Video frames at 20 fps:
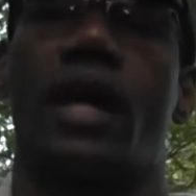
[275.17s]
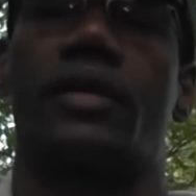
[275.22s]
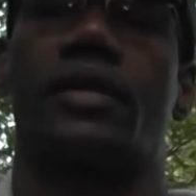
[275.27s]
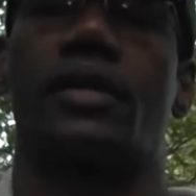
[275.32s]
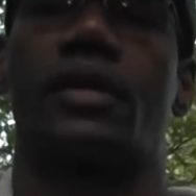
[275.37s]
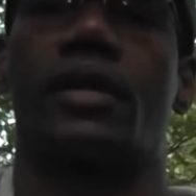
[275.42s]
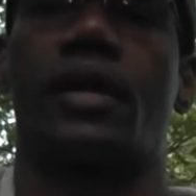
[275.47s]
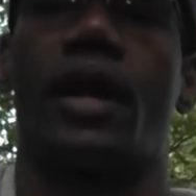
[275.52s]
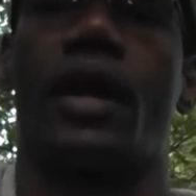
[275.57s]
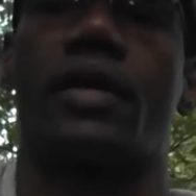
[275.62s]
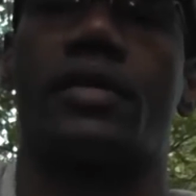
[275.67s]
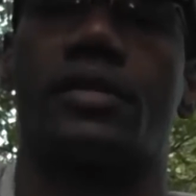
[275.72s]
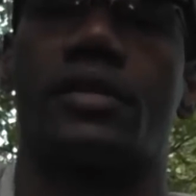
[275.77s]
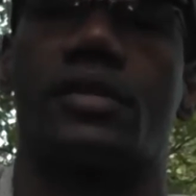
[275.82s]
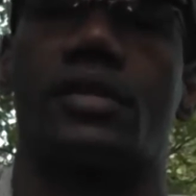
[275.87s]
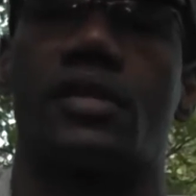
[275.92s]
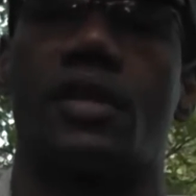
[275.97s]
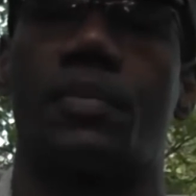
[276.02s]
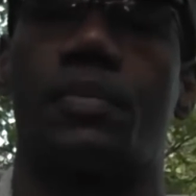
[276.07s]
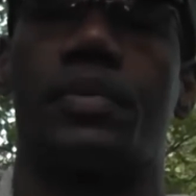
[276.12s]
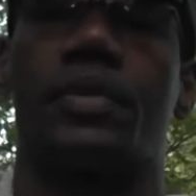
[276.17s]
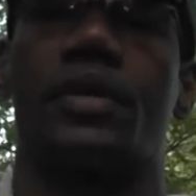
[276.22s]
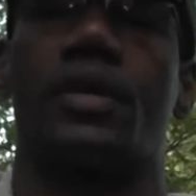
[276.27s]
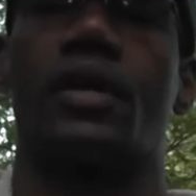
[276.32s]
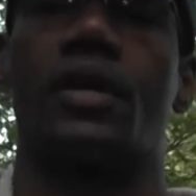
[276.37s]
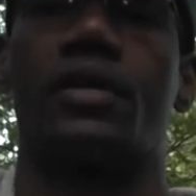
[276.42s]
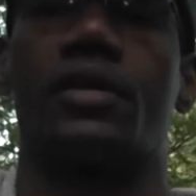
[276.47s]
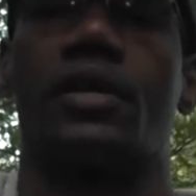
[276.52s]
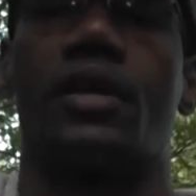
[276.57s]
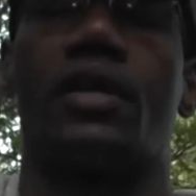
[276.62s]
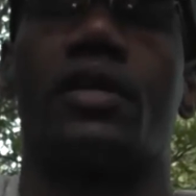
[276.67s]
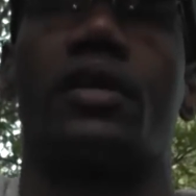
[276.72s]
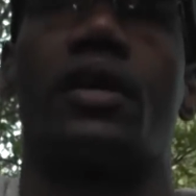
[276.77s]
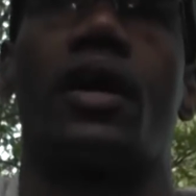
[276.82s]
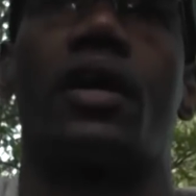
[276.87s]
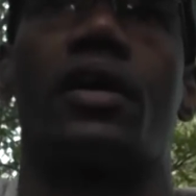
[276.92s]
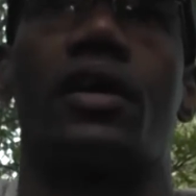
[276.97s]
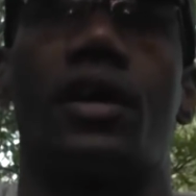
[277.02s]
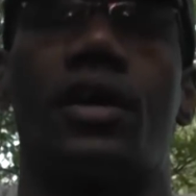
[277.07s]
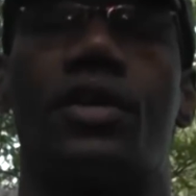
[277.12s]
not the case. It's simply a
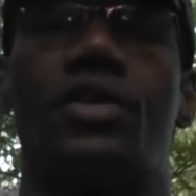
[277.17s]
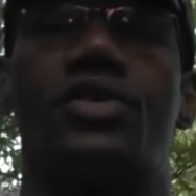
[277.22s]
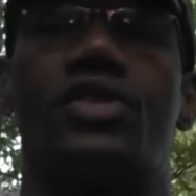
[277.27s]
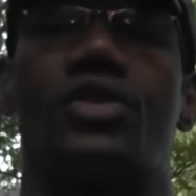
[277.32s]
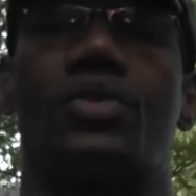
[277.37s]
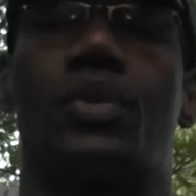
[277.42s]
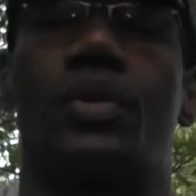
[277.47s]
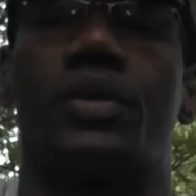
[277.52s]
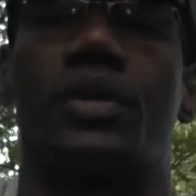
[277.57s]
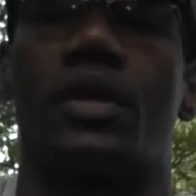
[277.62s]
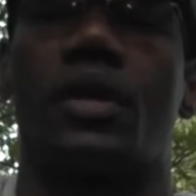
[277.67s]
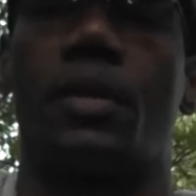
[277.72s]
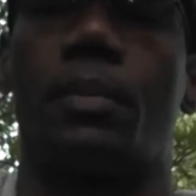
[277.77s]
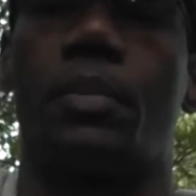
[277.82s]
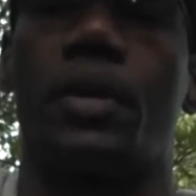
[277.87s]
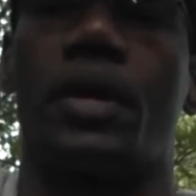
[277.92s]
yin-yang energy within the